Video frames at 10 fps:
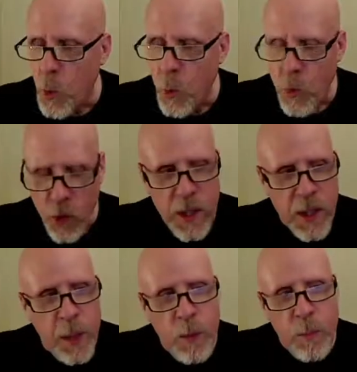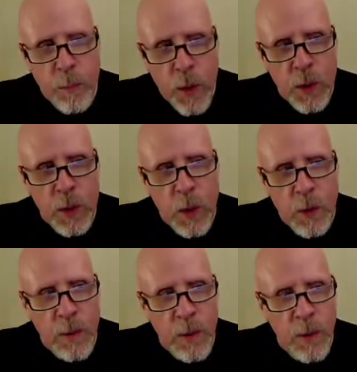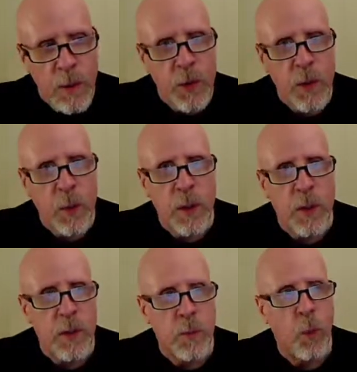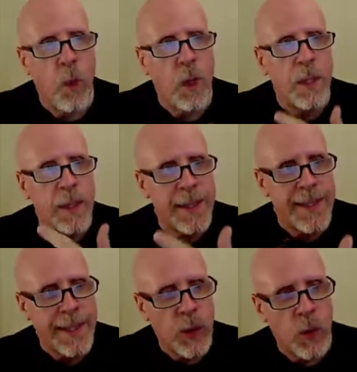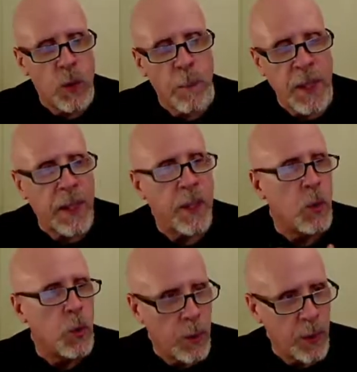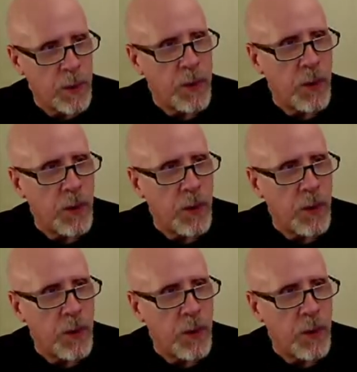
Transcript: Trace tables most often are used when there's one single big loop. Sort